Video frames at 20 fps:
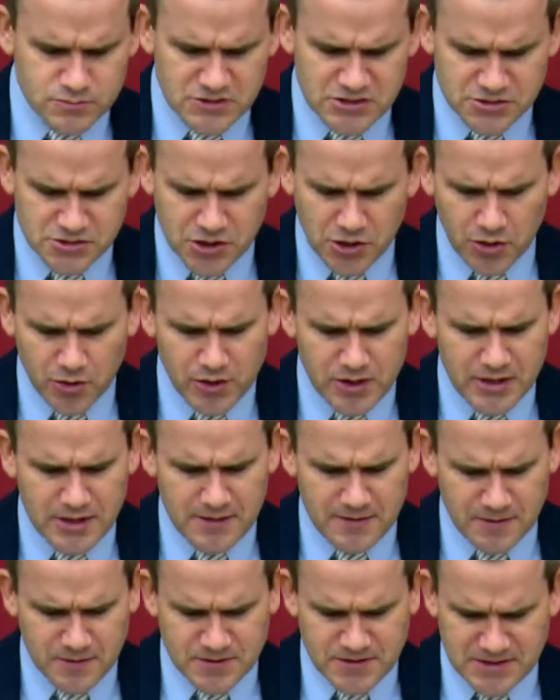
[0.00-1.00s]
So
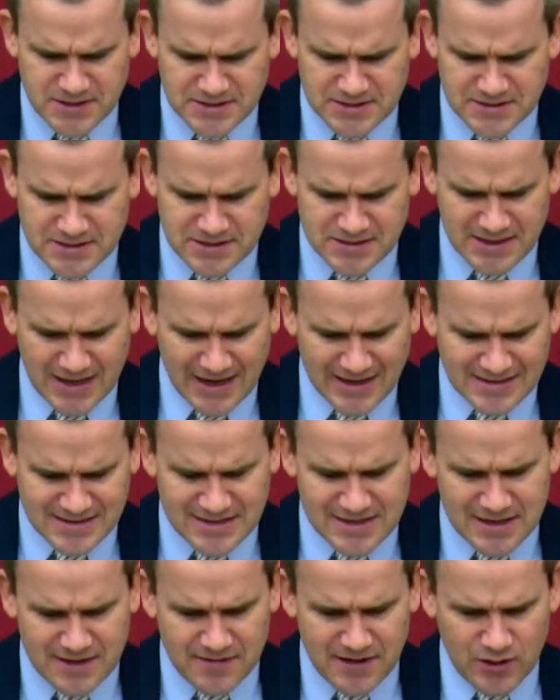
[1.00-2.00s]
there's this
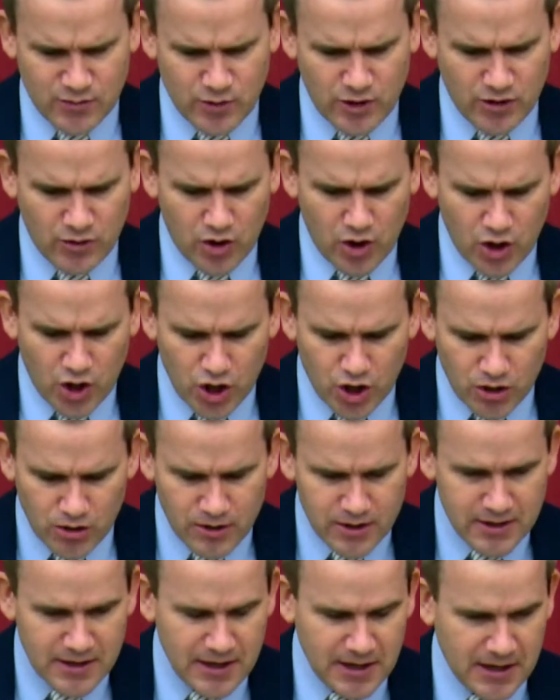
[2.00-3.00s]
idea that we are
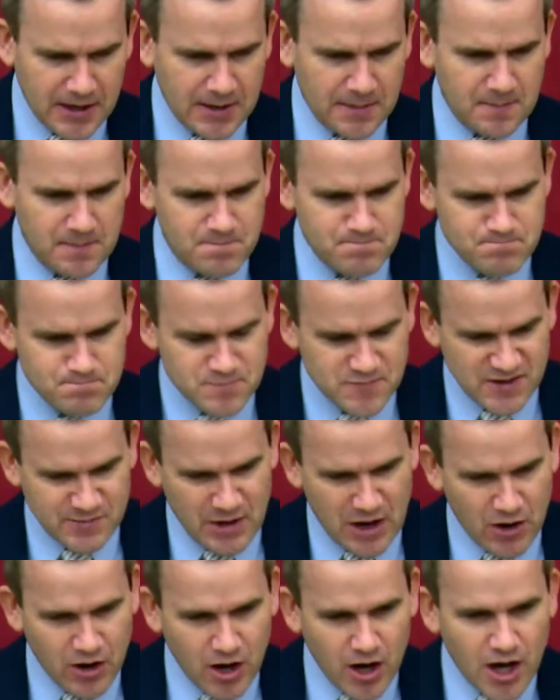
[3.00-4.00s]
all
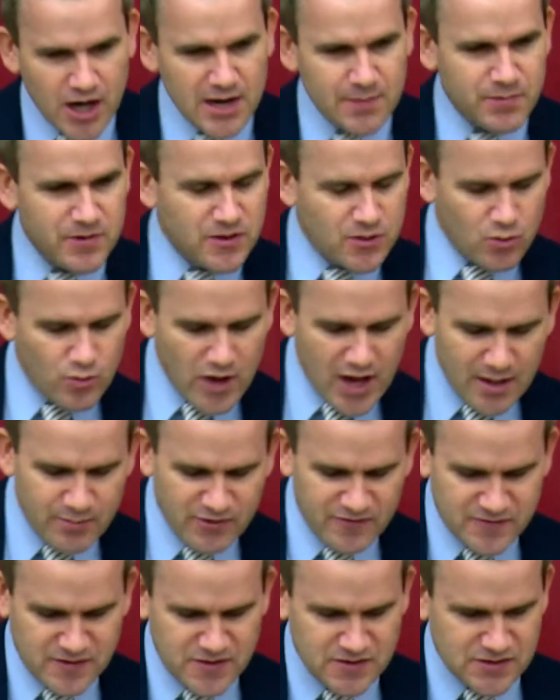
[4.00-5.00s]
somehow caught up in the web
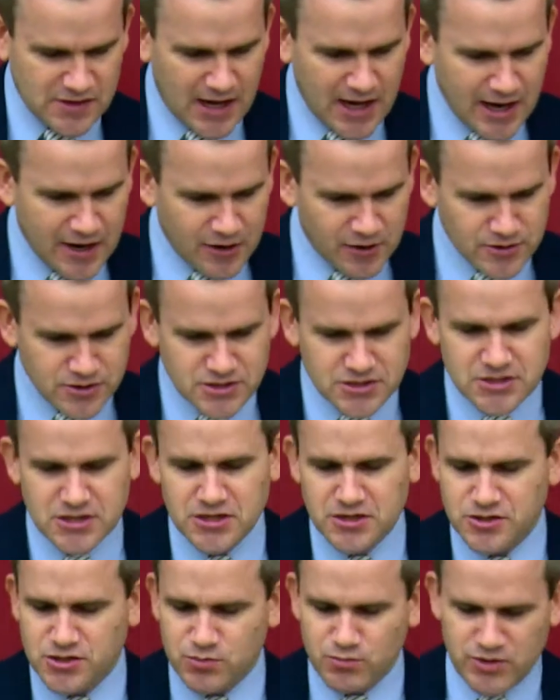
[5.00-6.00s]
of desires
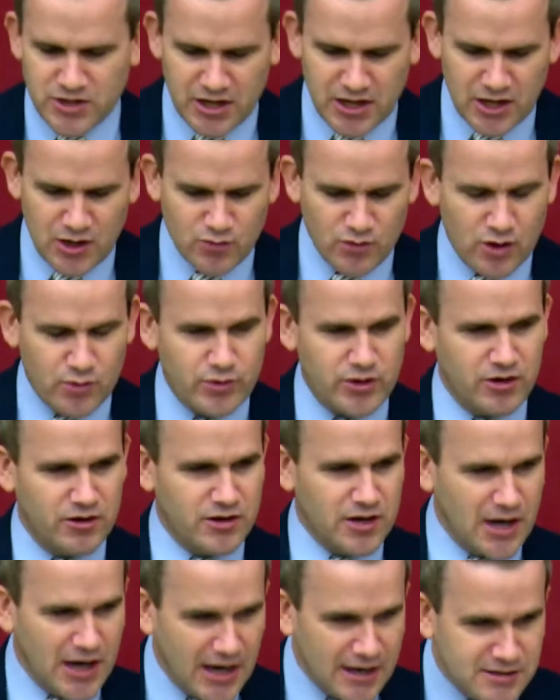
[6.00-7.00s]
to be what we are
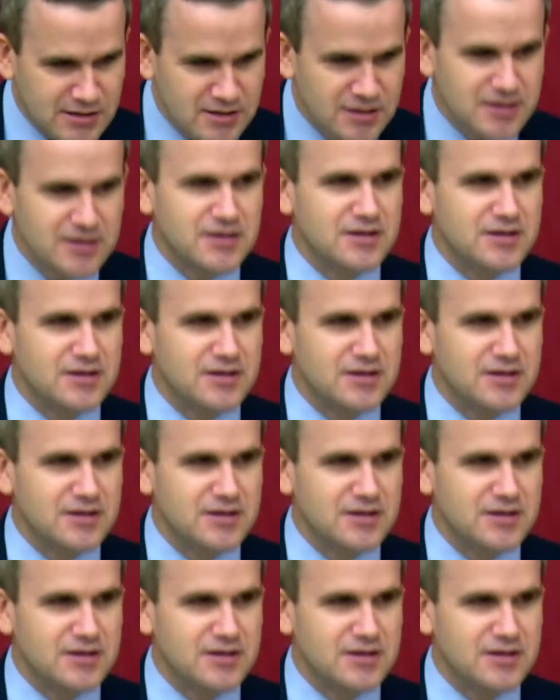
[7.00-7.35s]
not.